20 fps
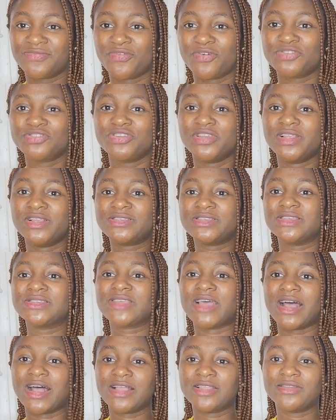Fortunately, since
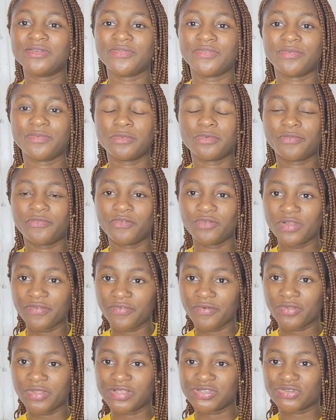I had a fully
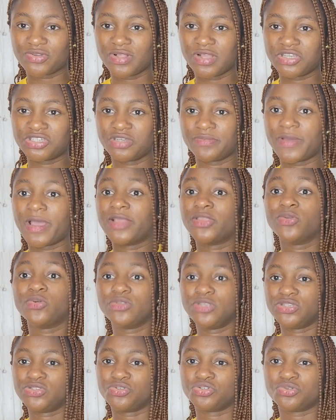funded scholarship, I don't
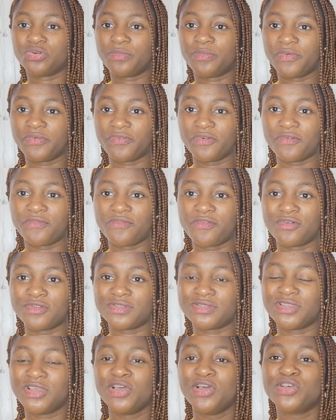need to show proof of
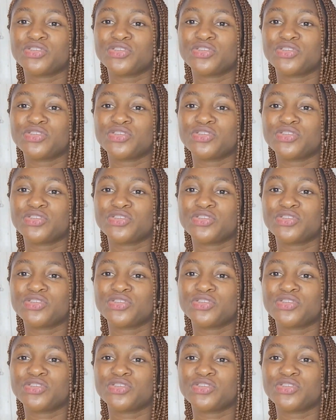funds.